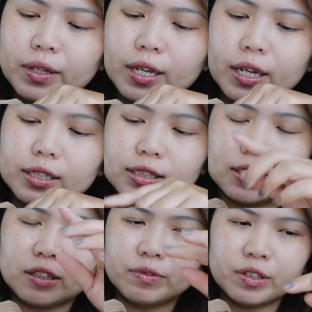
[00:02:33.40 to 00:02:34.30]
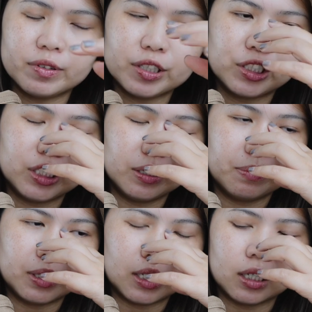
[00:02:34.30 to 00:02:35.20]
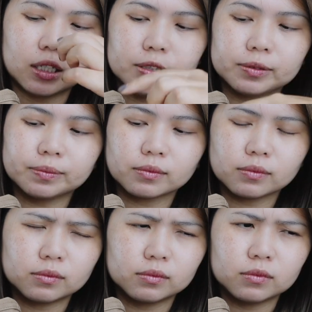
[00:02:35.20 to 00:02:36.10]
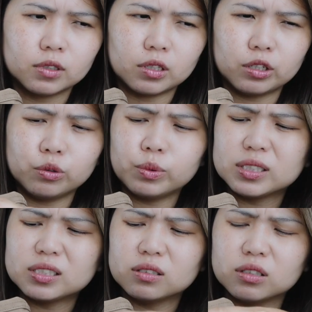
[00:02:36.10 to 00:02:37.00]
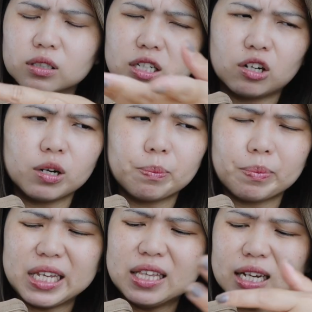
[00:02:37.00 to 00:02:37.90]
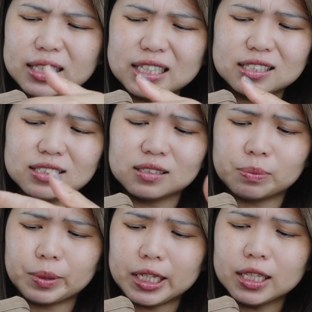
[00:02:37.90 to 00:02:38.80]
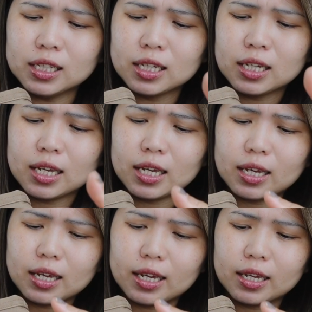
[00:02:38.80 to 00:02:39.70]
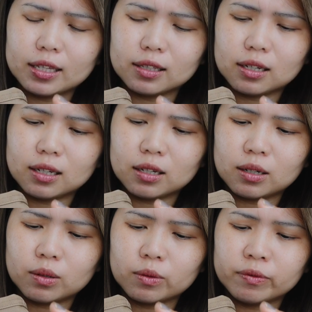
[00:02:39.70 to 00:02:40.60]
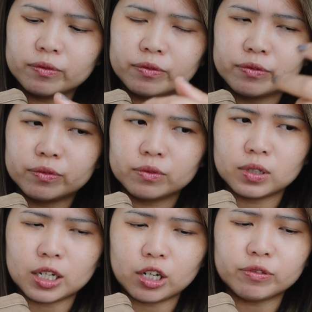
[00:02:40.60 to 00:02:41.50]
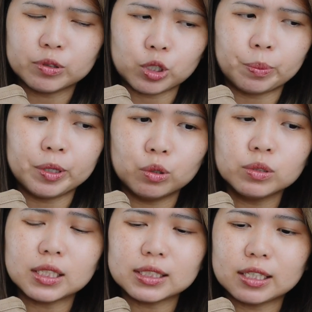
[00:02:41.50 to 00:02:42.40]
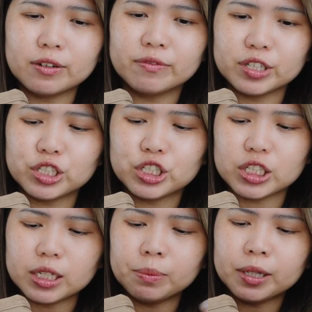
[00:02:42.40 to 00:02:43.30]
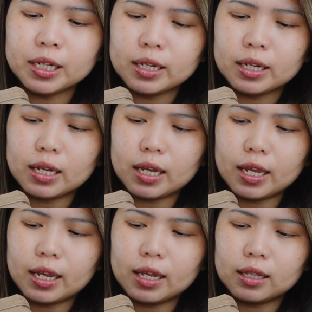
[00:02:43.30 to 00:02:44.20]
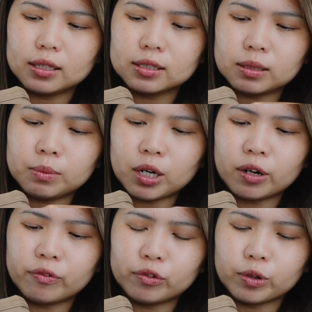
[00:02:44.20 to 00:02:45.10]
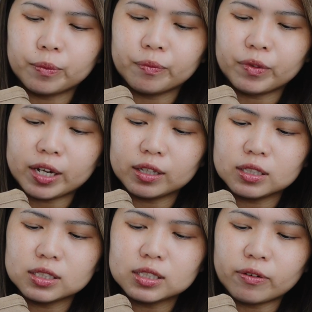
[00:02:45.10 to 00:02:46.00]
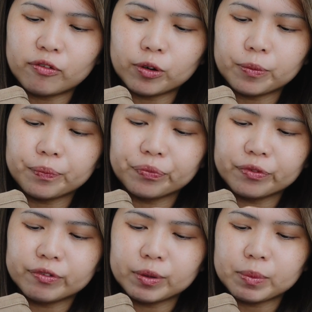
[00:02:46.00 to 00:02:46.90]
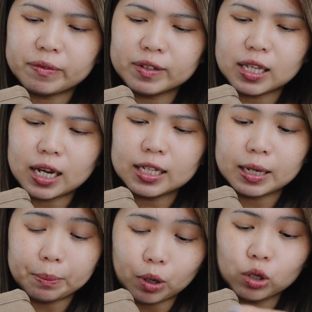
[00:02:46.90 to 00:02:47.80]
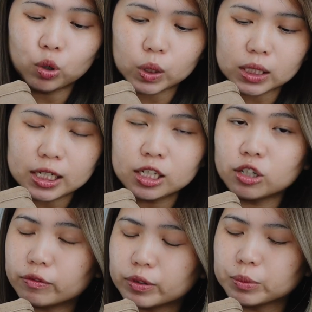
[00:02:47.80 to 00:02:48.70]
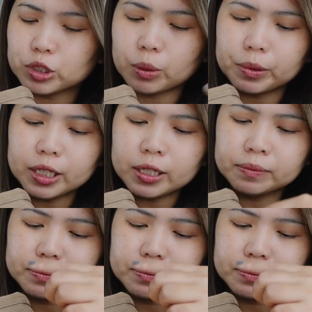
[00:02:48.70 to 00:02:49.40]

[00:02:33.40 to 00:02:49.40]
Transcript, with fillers: and they sell very very cheap. Uh, I don't know what they call it, pin. I think this is a pin, and uh, I got it from Shopee. Those are selling really cheap, and some are from like these are from Film Never Die that I bought locally, not from Shopee.